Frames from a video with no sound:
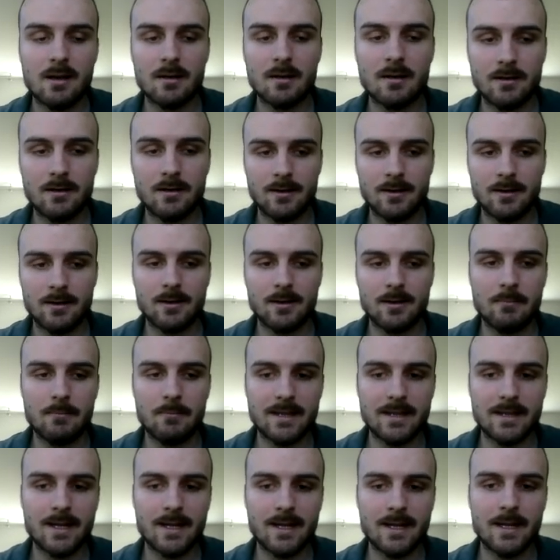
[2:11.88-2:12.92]

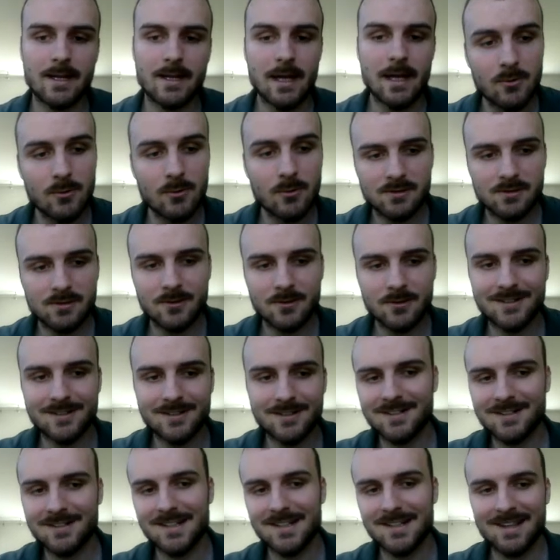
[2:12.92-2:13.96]
And then at which point
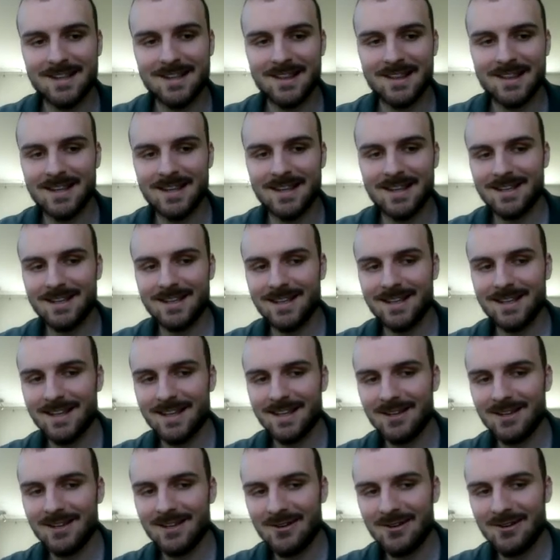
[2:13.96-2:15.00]

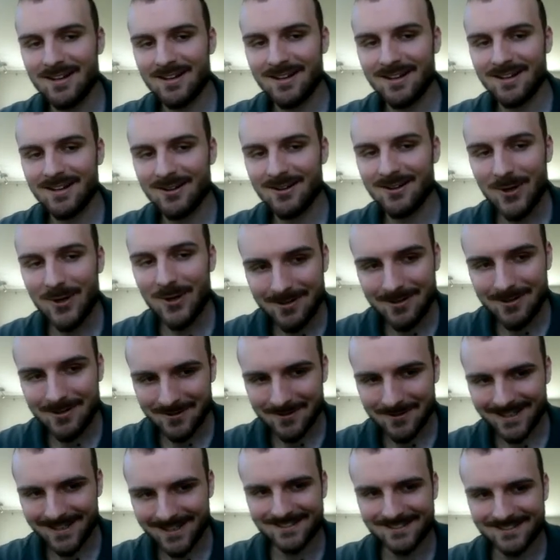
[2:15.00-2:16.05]
the web
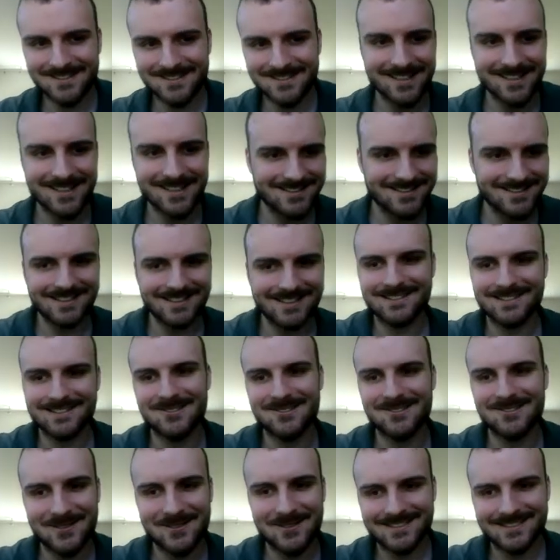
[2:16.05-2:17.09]
application can see it.
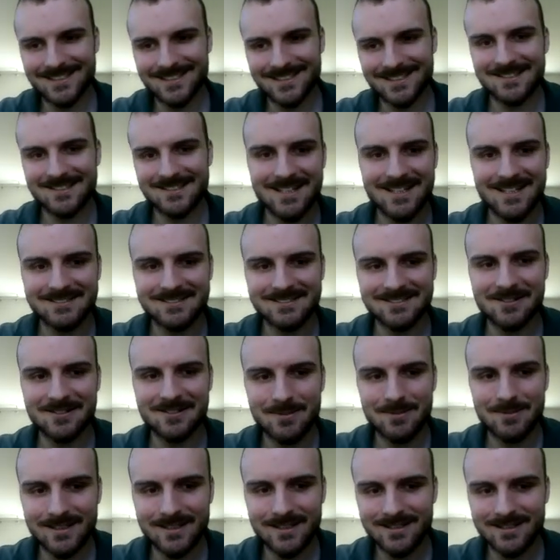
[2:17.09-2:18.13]
So we can see the tests are
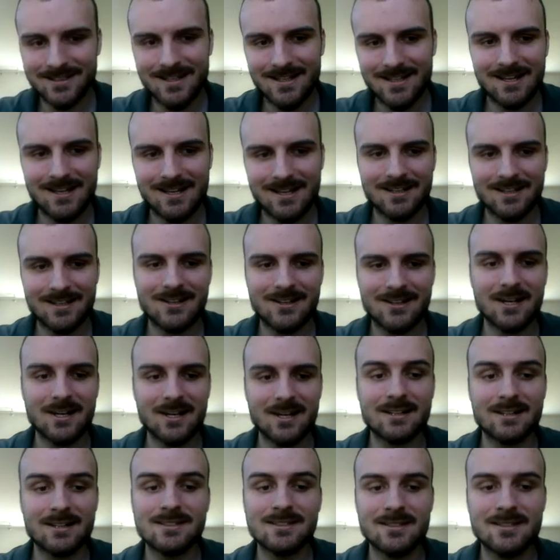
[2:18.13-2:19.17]
completed. I got
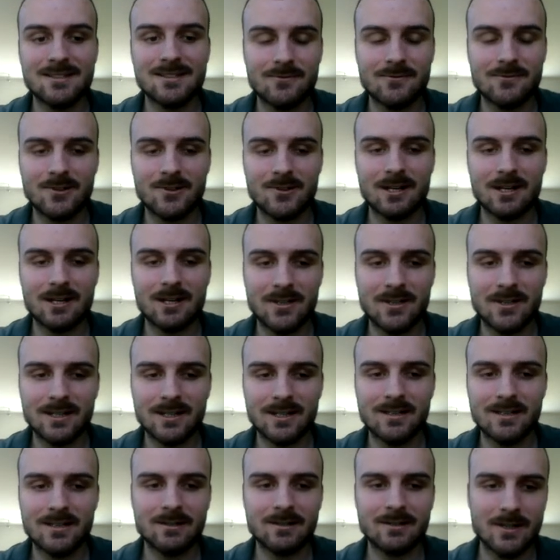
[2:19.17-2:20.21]
a 64 out of
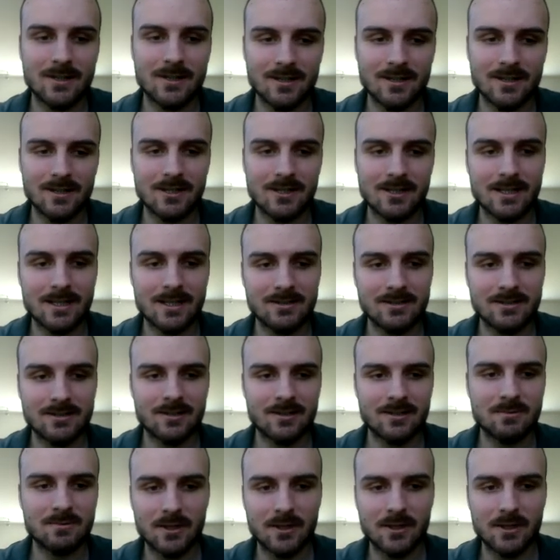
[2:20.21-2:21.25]
90. Apparently the test
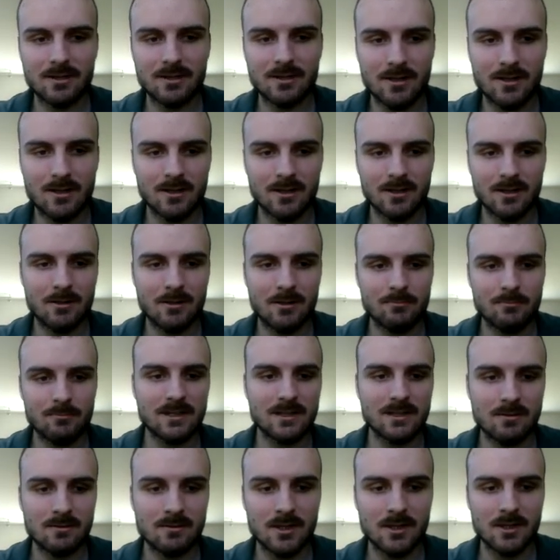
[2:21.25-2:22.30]
harness made
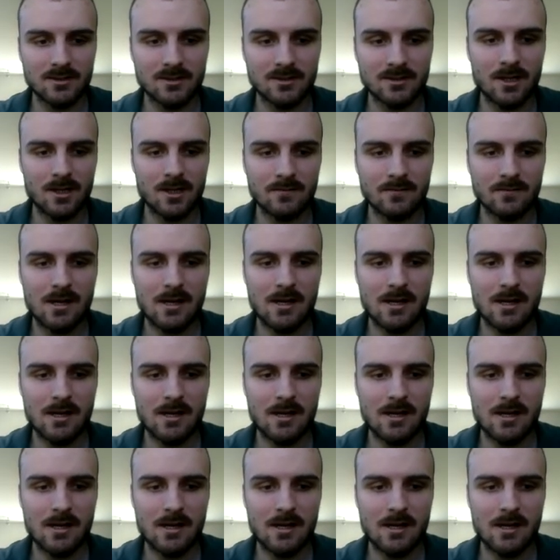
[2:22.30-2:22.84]
some marks off.